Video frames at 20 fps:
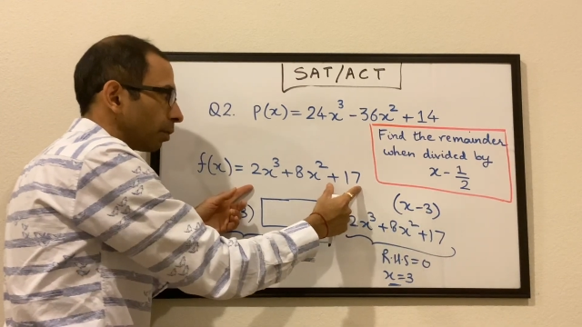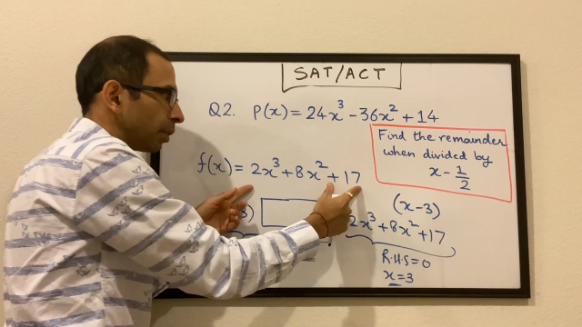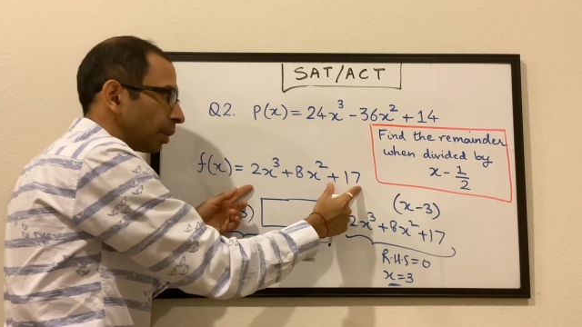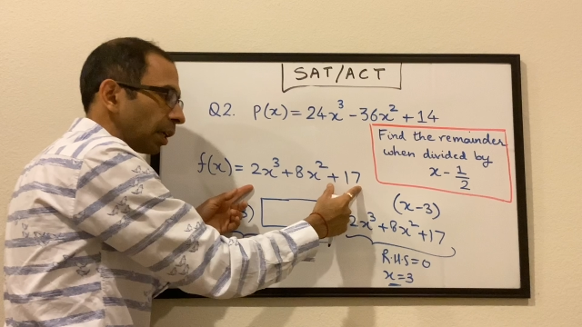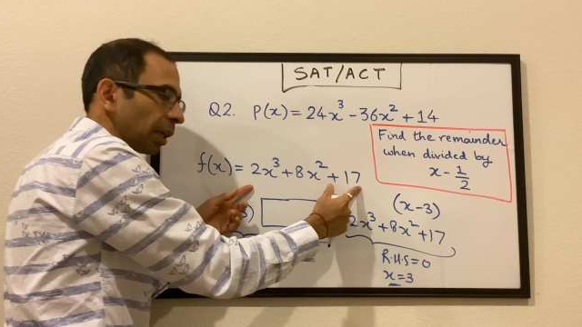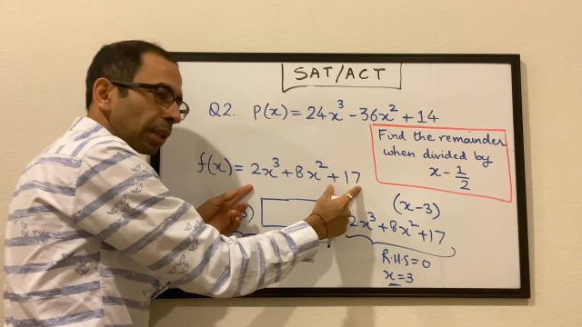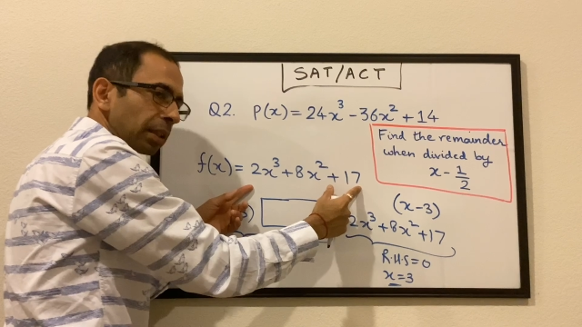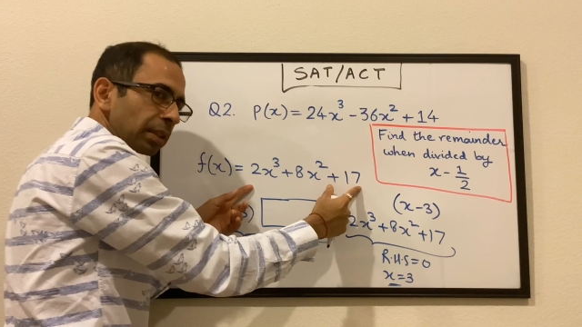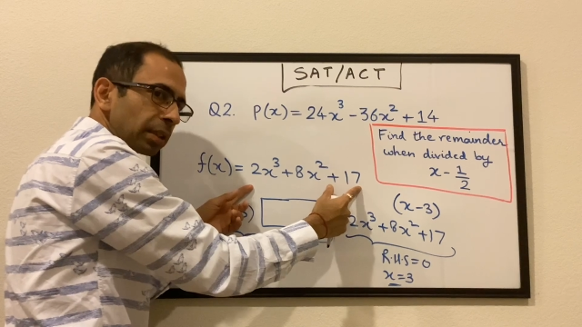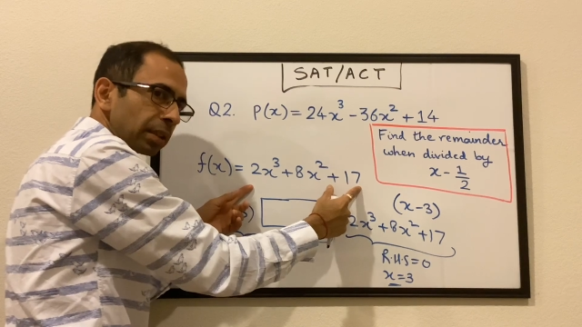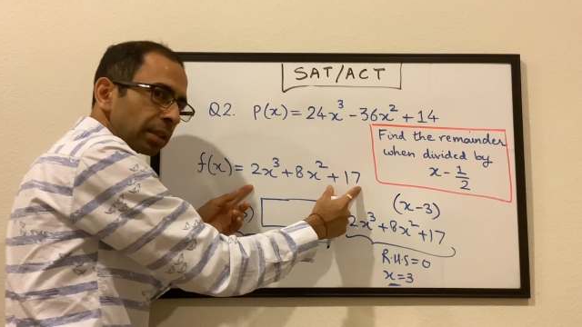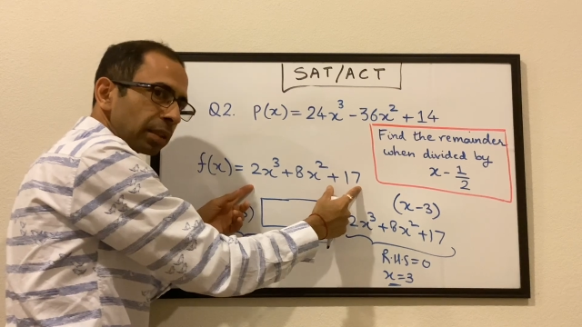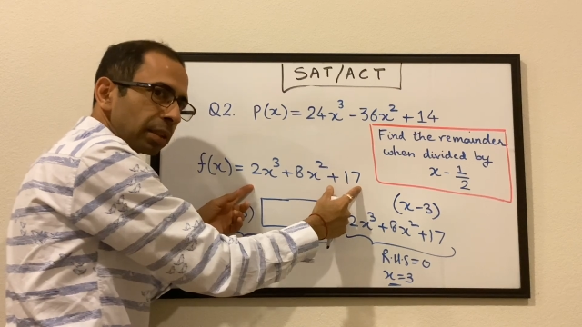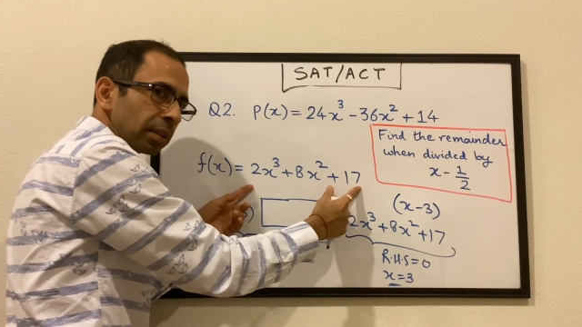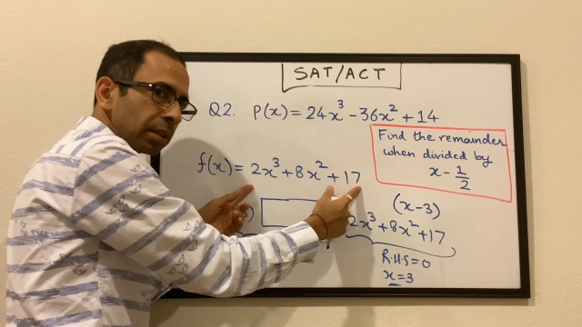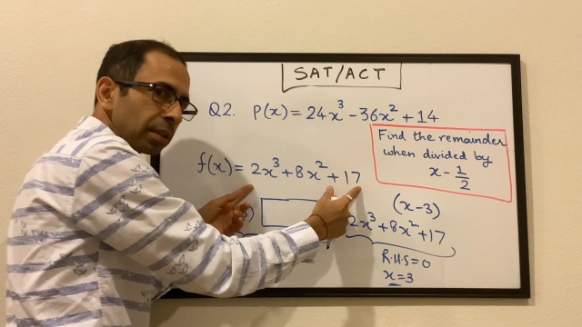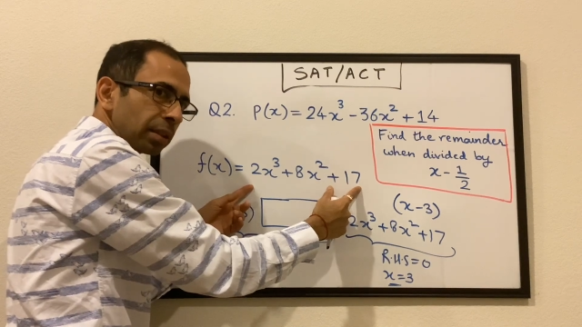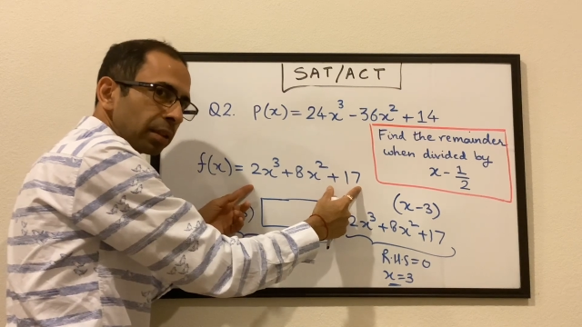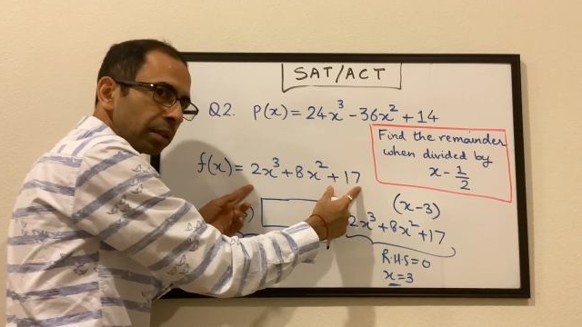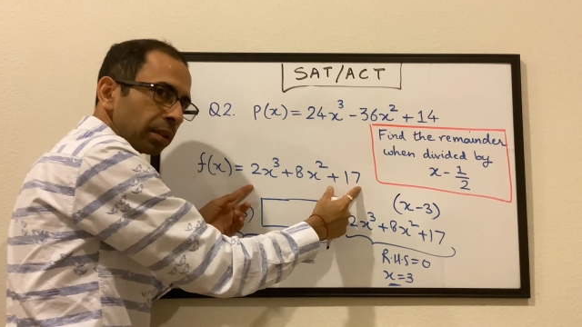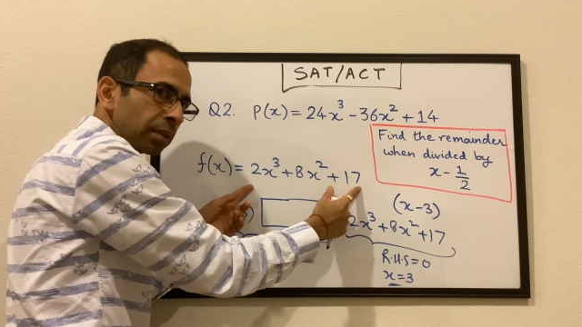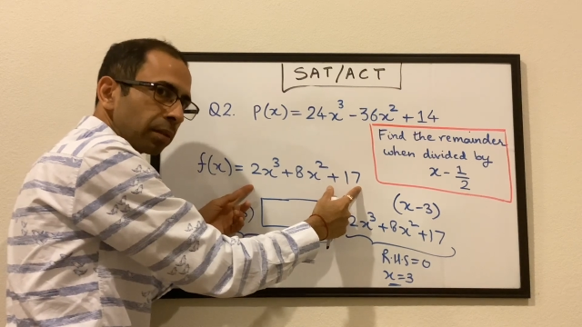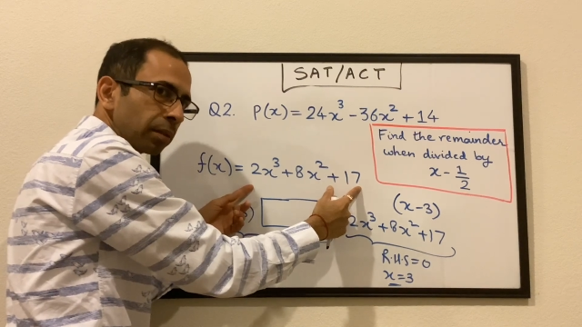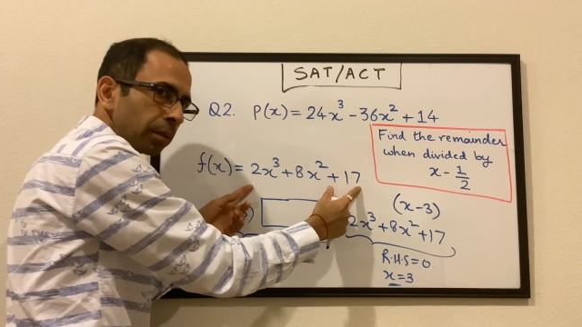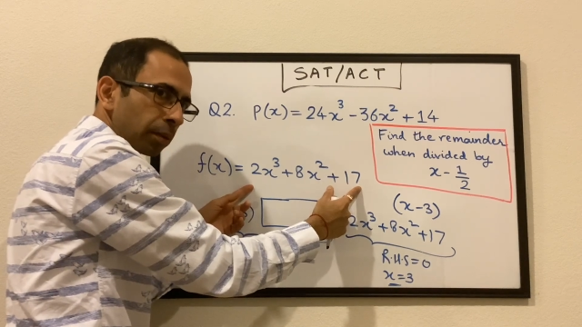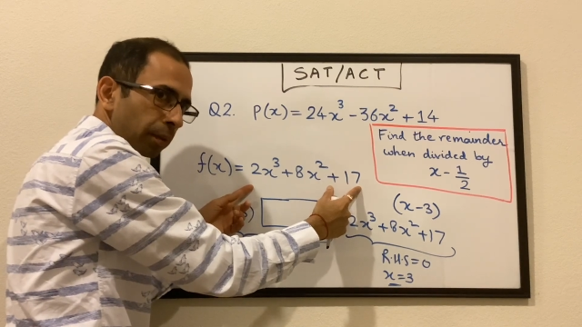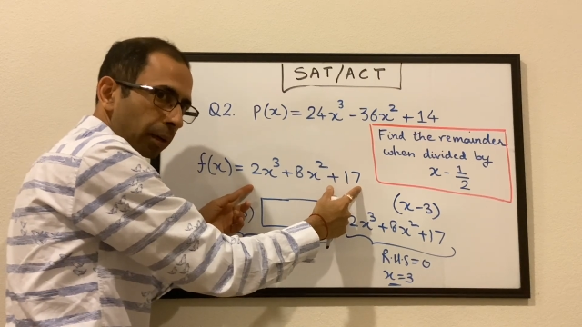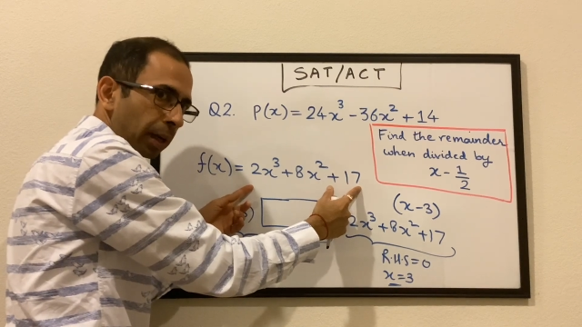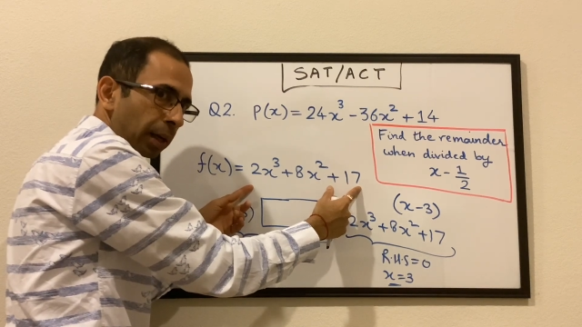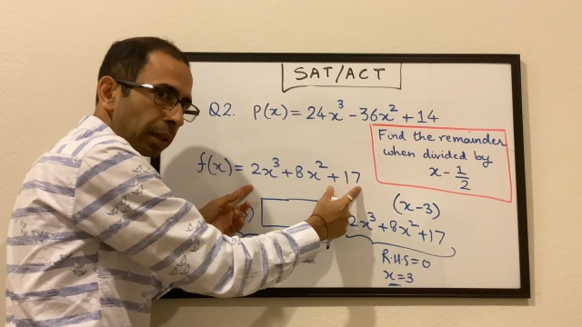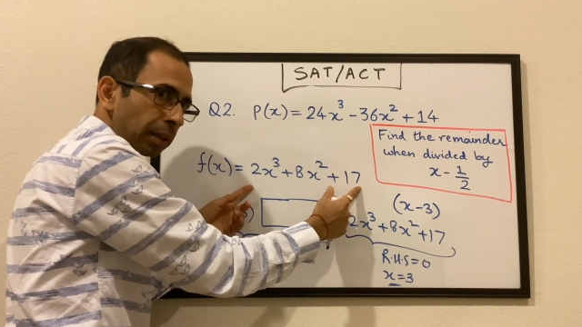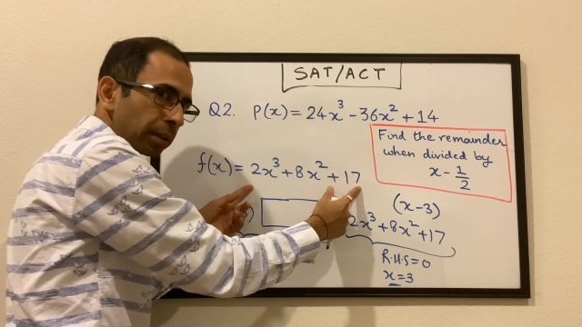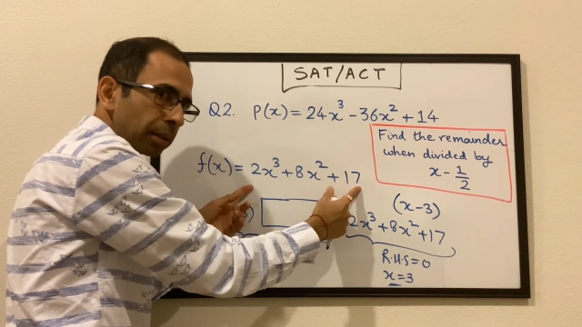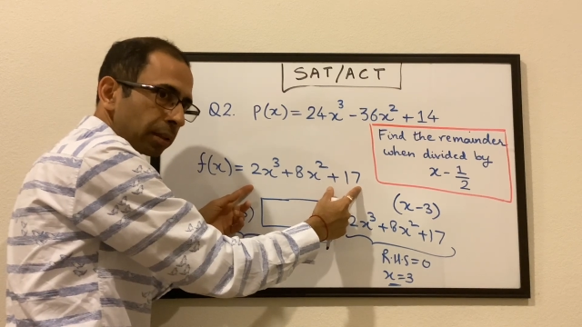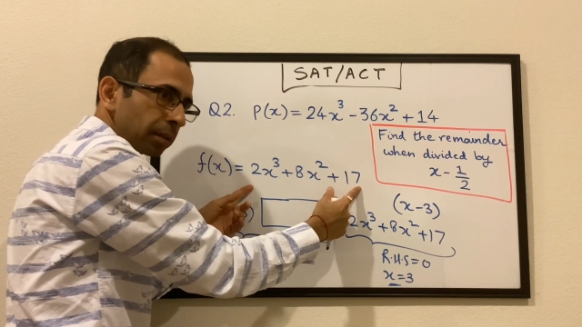this, right,